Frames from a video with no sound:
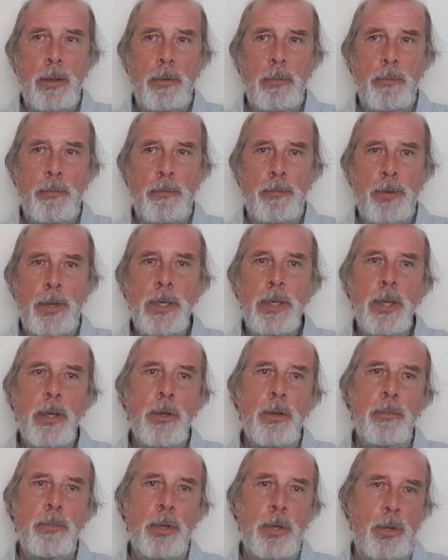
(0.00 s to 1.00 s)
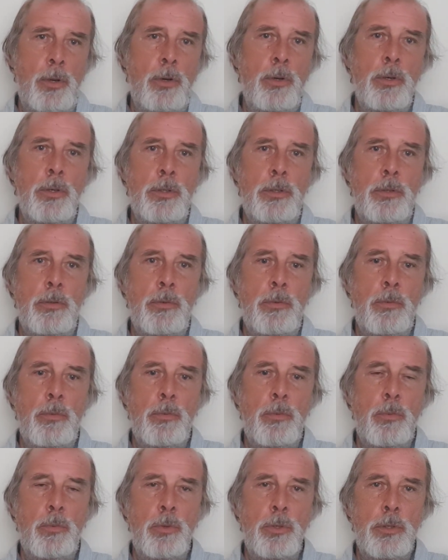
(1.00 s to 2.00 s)
finding out about God
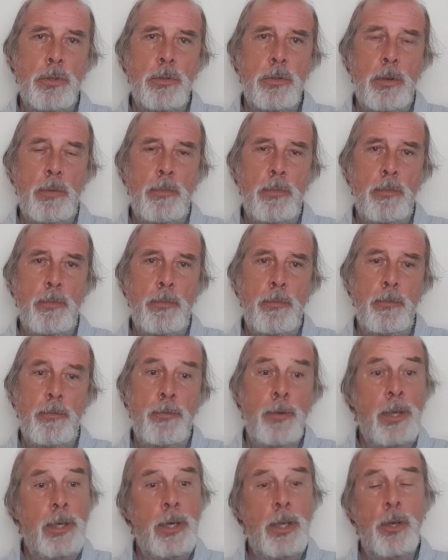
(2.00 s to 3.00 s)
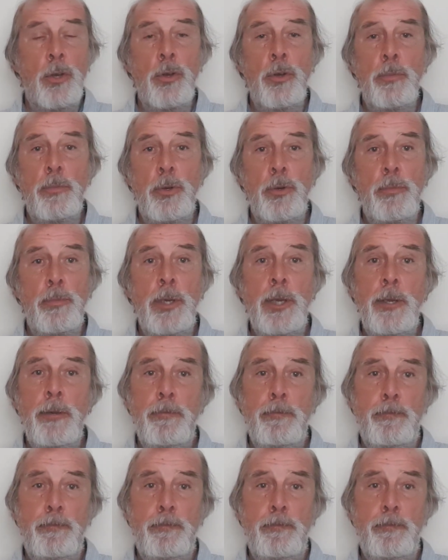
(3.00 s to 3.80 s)
was finding out about me.